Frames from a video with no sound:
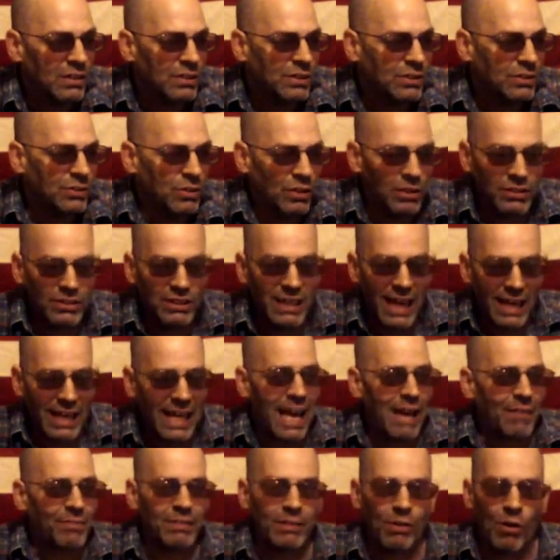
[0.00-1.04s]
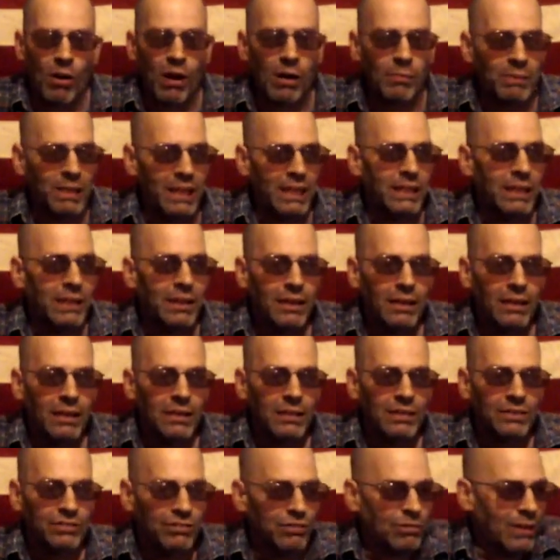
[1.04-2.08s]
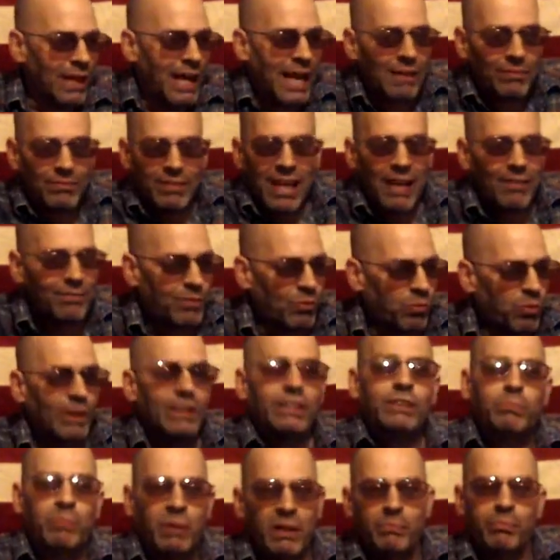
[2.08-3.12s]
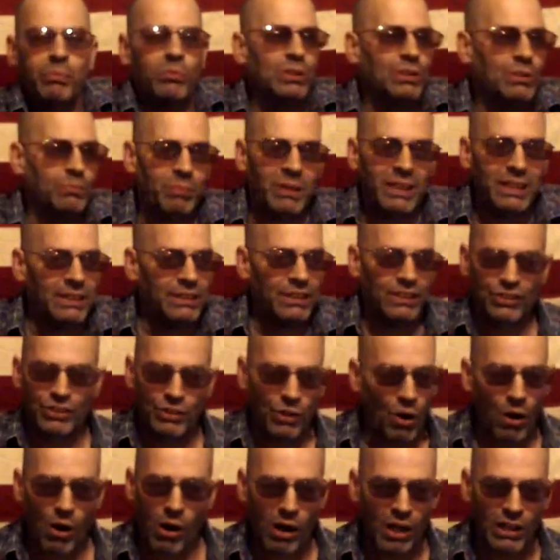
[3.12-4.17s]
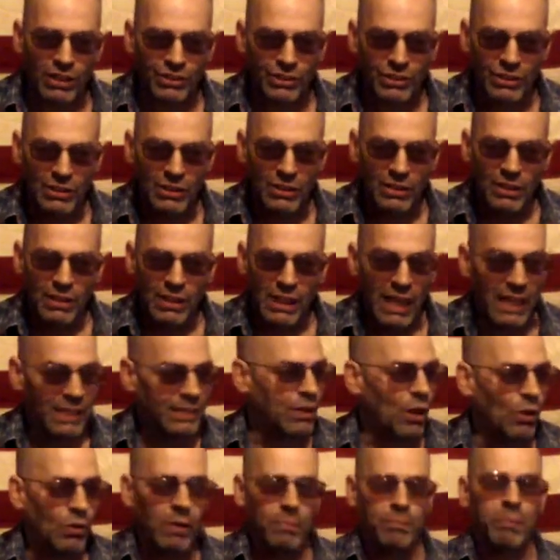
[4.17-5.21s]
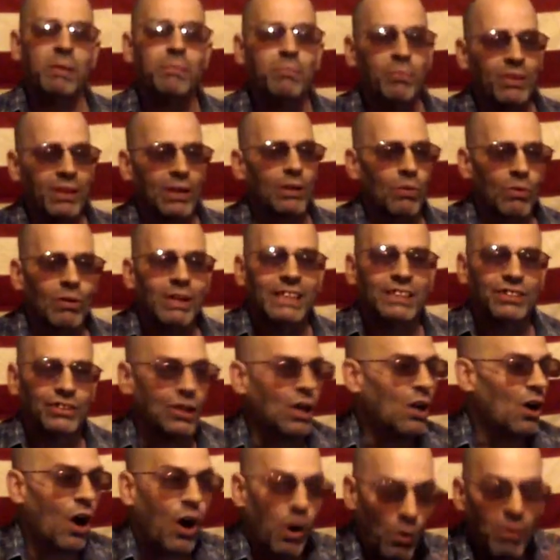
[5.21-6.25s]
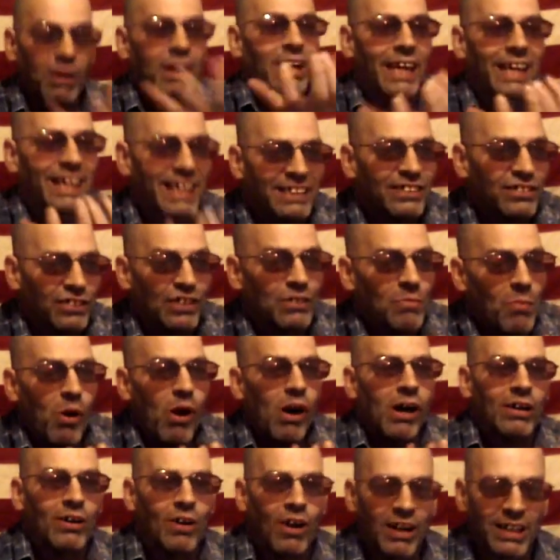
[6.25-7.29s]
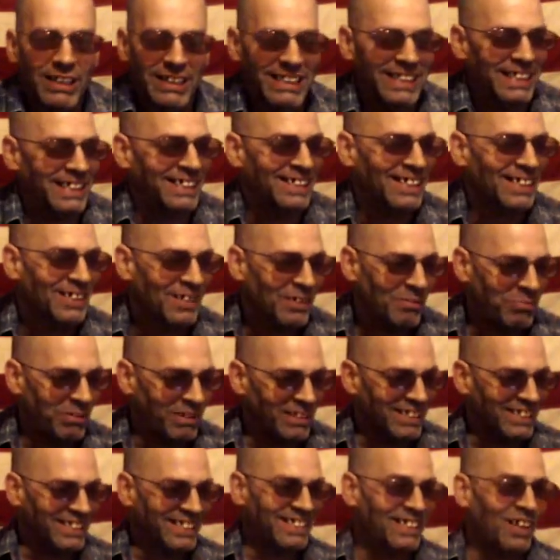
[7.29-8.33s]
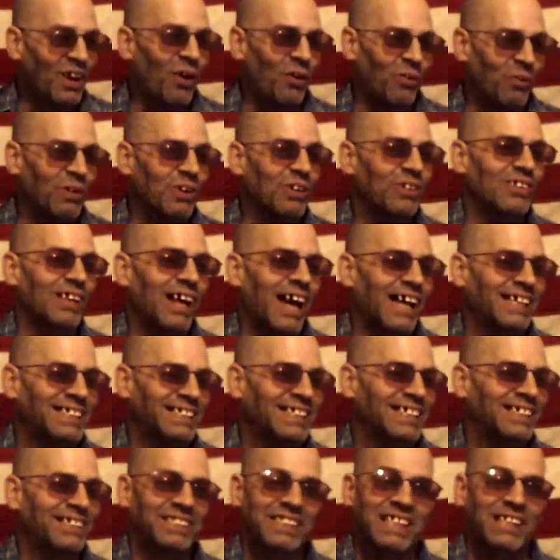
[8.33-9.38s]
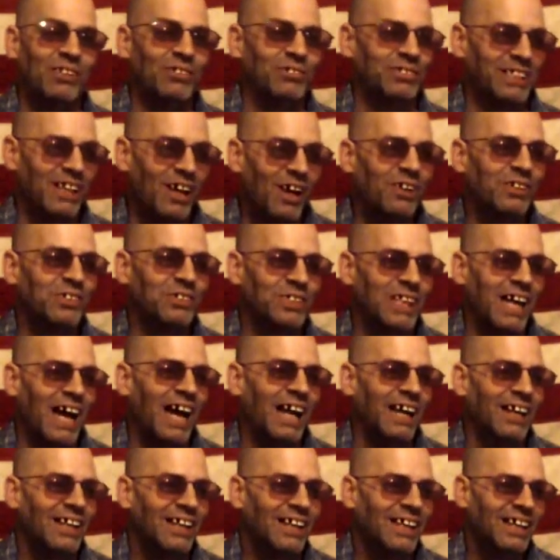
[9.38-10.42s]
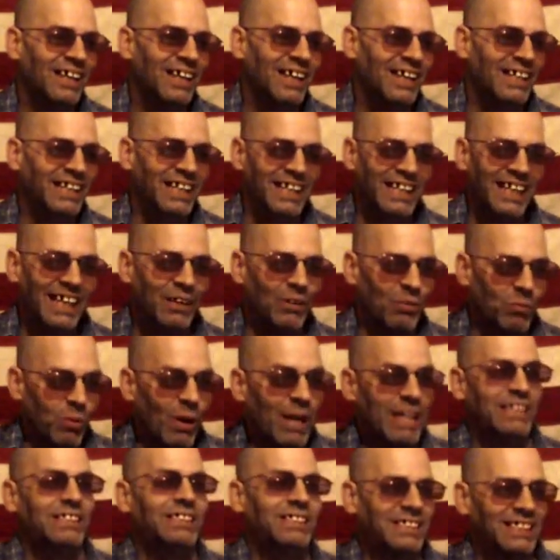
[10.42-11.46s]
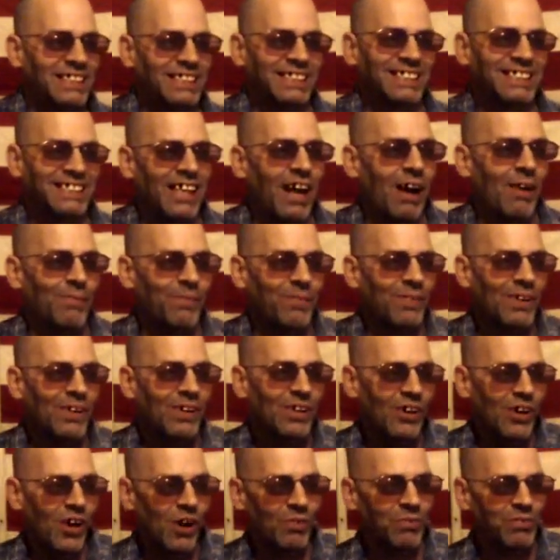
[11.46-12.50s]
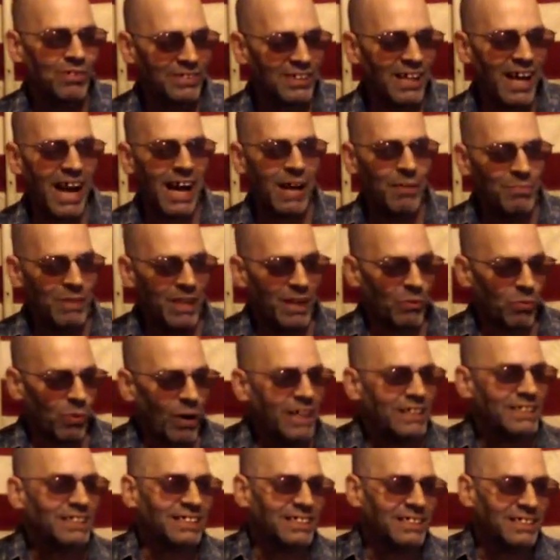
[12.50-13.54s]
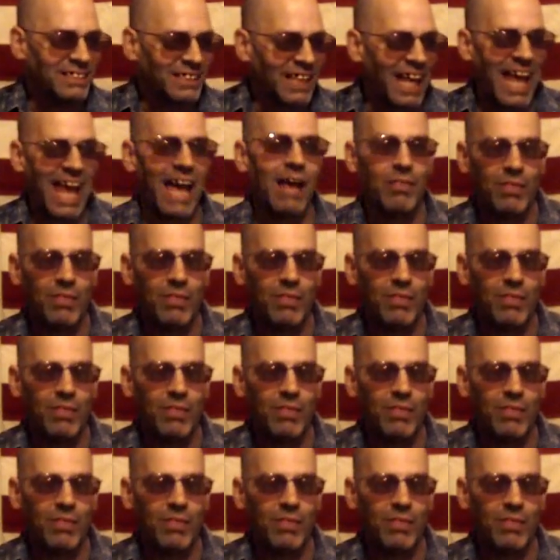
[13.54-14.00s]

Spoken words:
you got to have an army, so you're going to have the rich people being in charge, and the only people that are rich are related to the monarchy. But you don't realize it because they don't tell you that. And then they erase this stuff over time. They erase the